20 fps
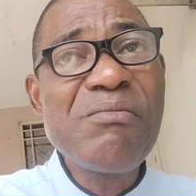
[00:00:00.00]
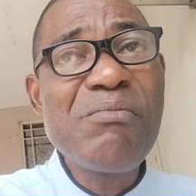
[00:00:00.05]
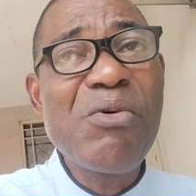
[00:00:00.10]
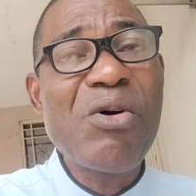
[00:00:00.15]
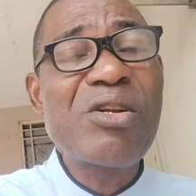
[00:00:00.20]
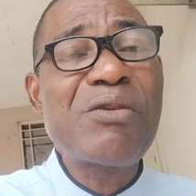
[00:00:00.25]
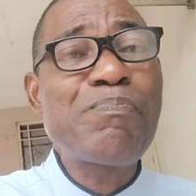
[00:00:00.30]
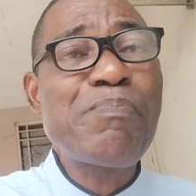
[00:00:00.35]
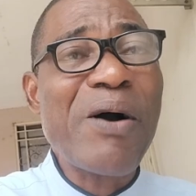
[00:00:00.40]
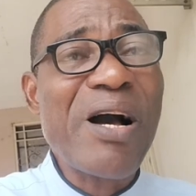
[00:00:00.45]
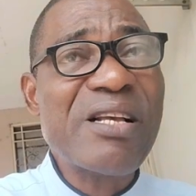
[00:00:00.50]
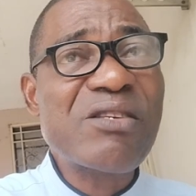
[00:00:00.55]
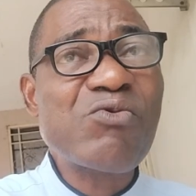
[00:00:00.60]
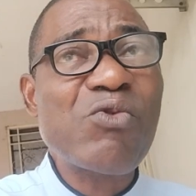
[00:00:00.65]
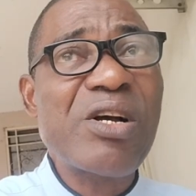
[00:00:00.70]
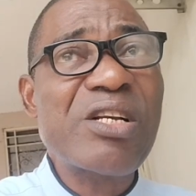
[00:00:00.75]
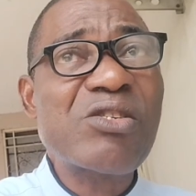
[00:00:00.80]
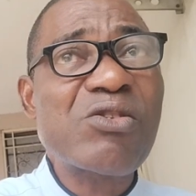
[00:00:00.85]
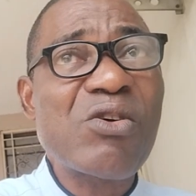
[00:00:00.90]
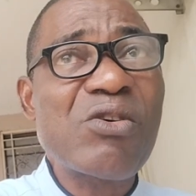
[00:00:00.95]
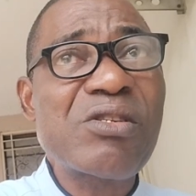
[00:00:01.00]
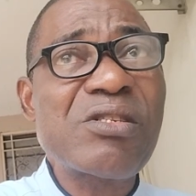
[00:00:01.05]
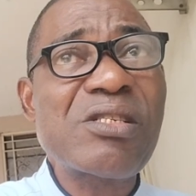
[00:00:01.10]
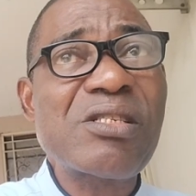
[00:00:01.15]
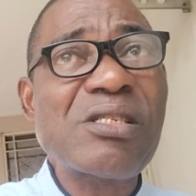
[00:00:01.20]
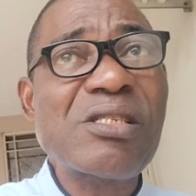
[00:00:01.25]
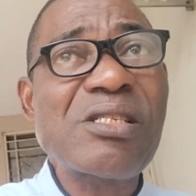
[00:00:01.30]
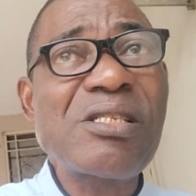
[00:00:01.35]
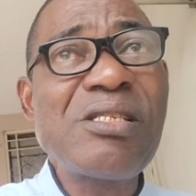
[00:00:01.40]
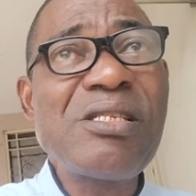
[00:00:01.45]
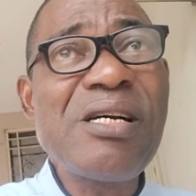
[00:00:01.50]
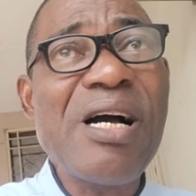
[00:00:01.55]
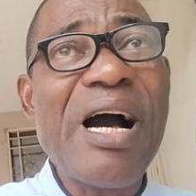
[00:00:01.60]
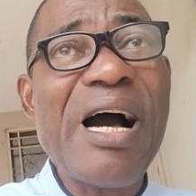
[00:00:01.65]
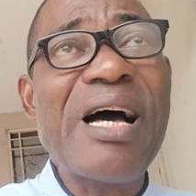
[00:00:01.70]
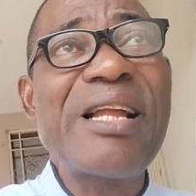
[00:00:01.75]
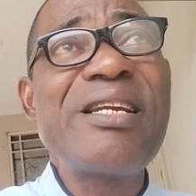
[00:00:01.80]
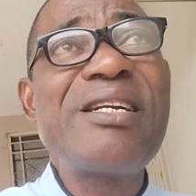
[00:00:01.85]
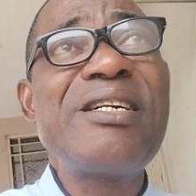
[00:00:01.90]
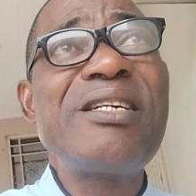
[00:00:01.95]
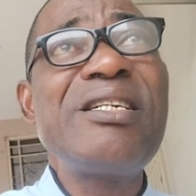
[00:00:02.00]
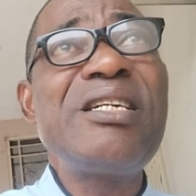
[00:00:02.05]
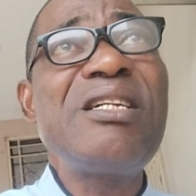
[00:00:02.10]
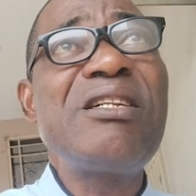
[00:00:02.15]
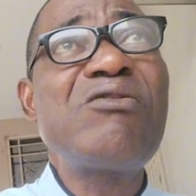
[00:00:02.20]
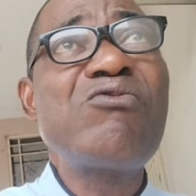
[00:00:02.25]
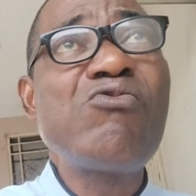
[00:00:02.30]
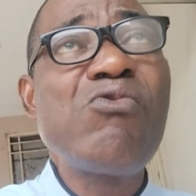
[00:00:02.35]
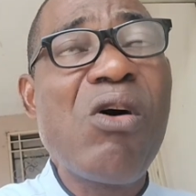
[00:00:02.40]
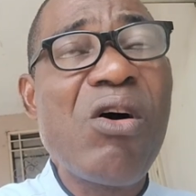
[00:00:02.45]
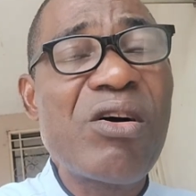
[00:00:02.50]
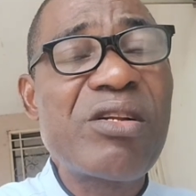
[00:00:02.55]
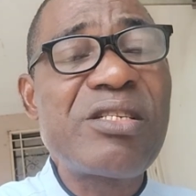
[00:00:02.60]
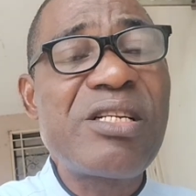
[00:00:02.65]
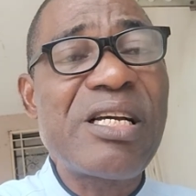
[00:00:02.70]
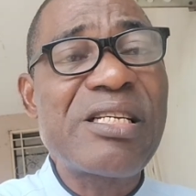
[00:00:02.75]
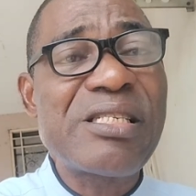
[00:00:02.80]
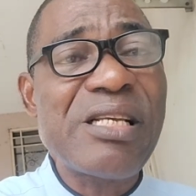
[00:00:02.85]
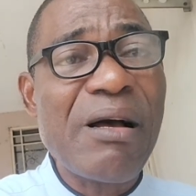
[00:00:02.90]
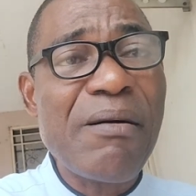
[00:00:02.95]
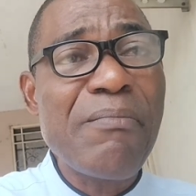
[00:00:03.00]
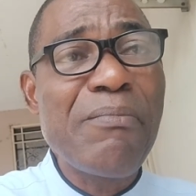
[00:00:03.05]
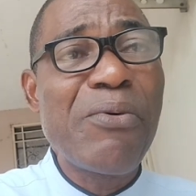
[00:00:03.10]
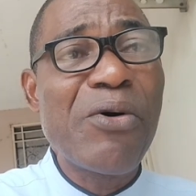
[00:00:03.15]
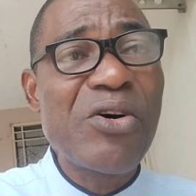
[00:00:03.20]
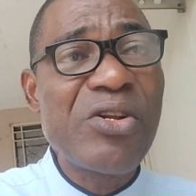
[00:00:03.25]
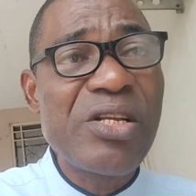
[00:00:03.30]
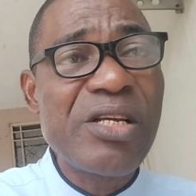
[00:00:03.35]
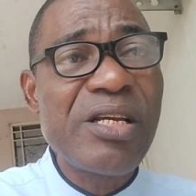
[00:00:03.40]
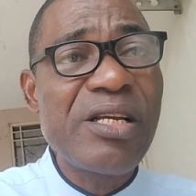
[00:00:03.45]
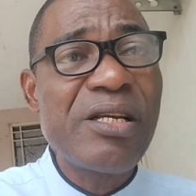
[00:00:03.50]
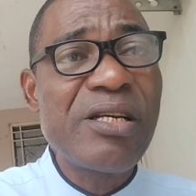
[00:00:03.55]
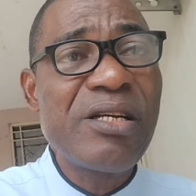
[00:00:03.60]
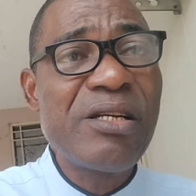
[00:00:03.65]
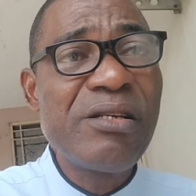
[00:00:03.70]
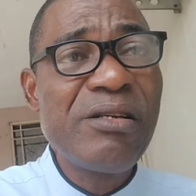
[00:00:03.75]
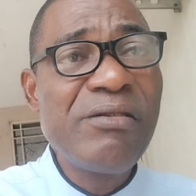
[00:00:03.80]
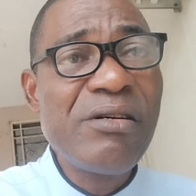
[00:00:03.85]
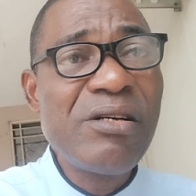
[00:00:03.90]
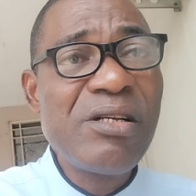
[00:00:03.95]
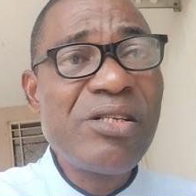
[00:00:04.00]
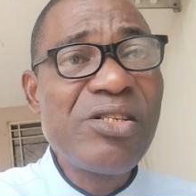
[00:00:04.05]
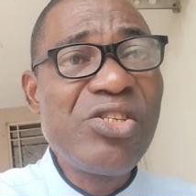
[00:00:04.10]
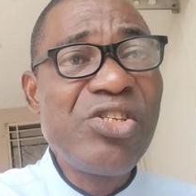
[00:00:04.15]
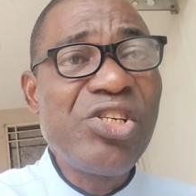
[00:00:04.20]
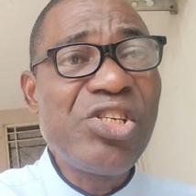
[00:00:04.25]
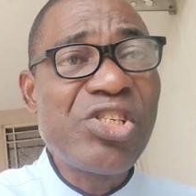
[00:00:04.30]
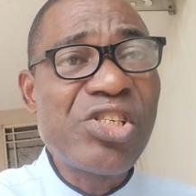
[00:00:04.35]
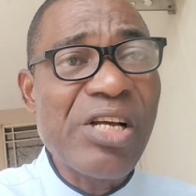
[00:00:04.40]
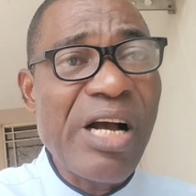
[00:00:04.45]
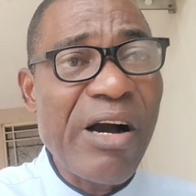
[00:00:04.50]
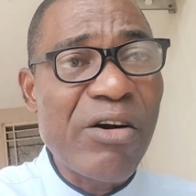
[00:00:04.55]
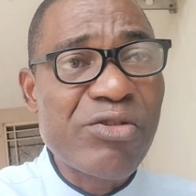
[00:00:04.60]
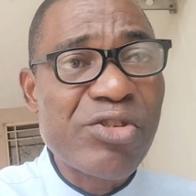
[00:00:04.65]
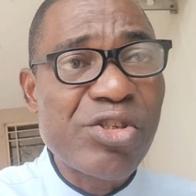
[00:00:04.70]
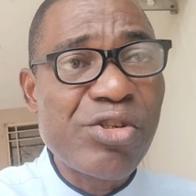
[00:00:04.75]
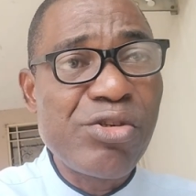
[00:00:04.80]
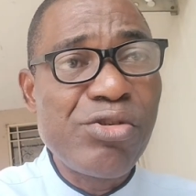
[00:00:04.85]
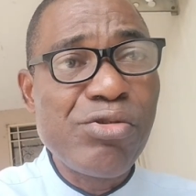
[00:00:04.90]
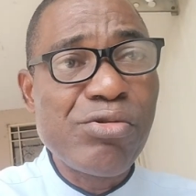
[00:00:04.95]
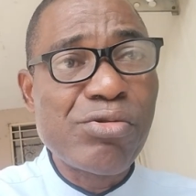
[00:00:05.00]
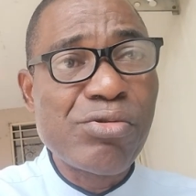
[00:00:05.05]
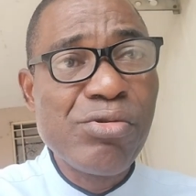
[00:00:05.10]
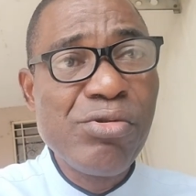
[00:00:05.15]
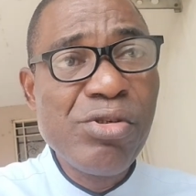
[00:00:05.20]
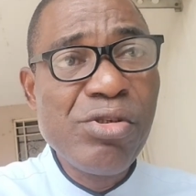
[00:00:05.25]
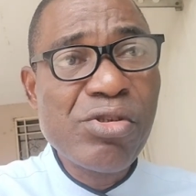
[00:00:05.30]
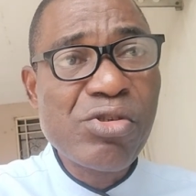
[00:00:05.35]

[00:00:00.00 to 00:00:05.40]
But past questions are the real one the exam body dish out to you.